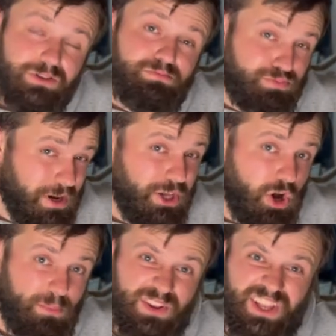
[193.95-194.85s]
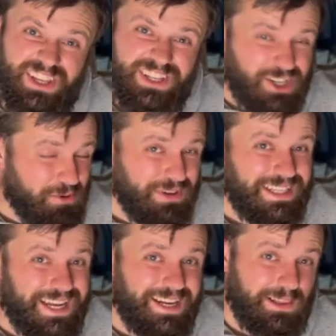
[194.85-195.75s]
pretty common that you don't really
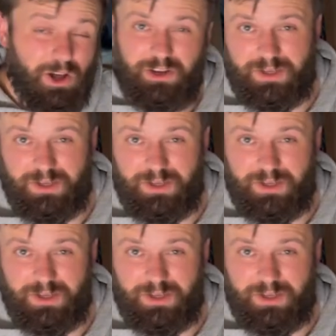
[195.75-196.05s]
need a lot.